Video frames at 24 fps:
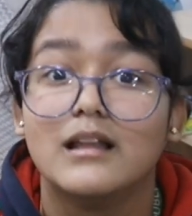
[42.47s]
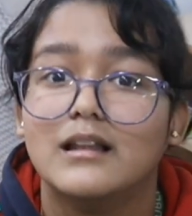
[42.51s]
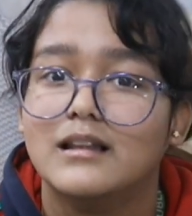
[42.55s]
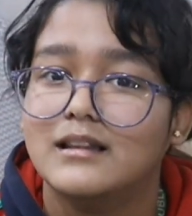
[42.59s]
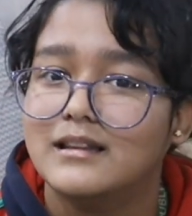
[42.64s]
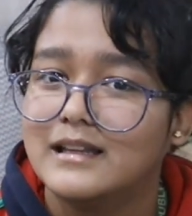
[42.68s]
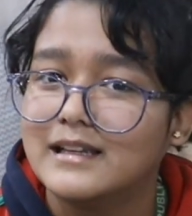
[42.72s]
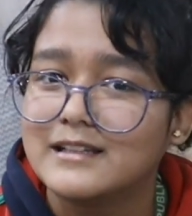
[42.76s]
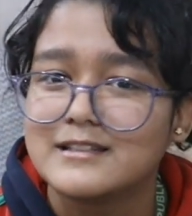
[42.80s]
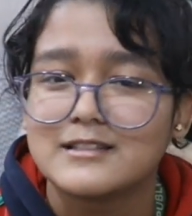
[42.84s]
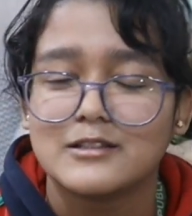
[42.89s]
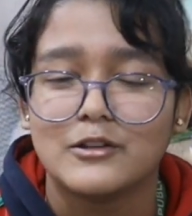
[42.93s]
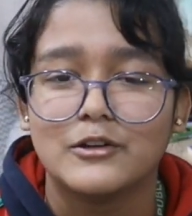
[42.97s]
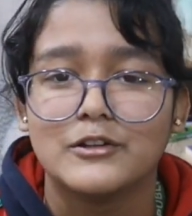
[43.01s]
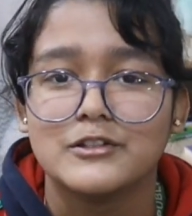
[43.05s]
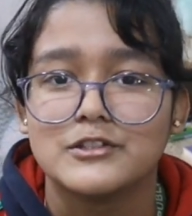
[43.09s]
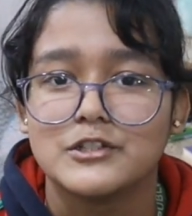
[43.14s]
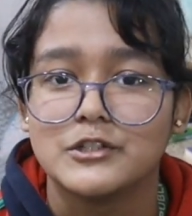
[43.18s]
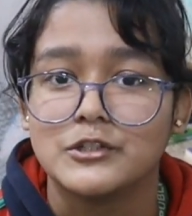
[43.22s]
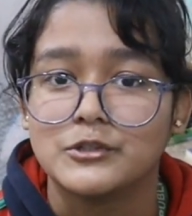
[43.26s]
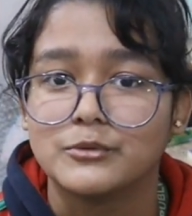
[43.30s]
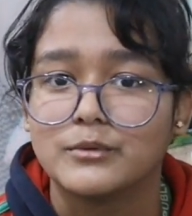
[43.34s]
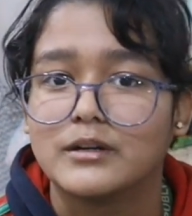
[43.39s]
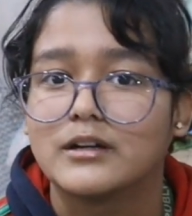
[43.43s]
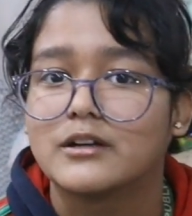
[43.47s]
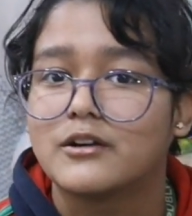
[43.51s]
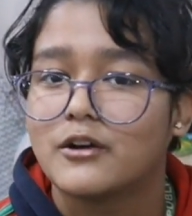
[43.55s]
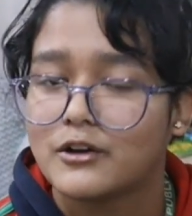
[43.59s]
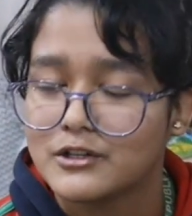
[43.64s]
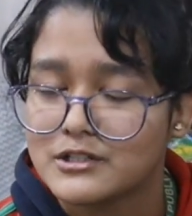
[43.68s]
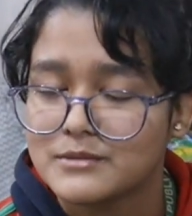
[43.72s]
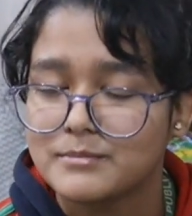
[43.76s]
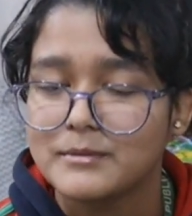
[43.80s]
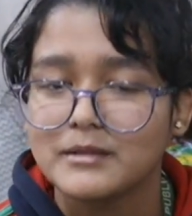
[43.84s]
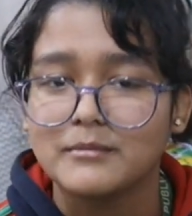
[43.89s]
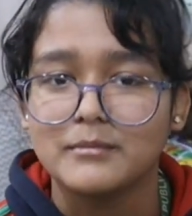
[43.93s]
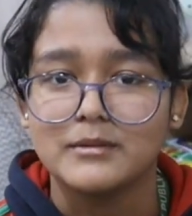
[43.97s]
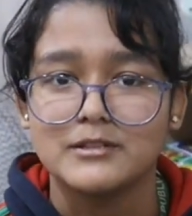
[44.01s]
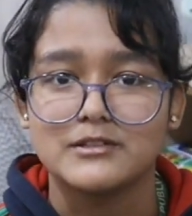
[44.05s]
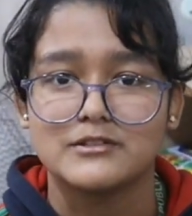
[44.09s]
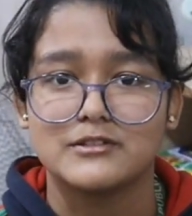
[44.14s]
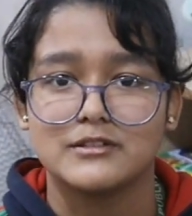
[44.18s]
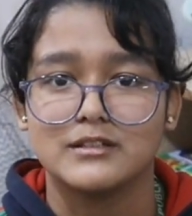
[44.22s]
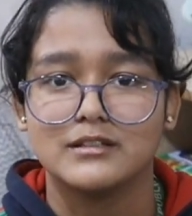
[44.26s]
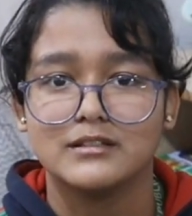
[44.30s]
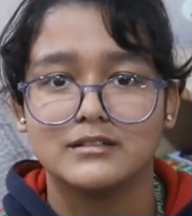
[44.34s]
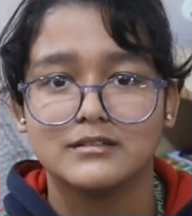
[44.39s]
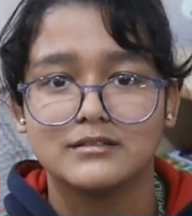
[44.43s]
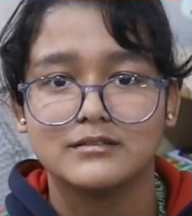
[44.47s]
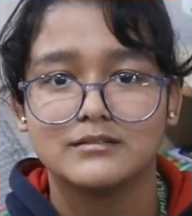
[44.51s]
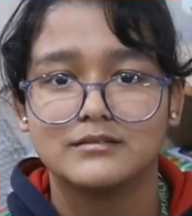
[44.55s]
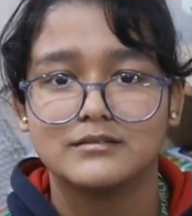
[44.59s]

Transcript: Let's launch into our cosmic mystery.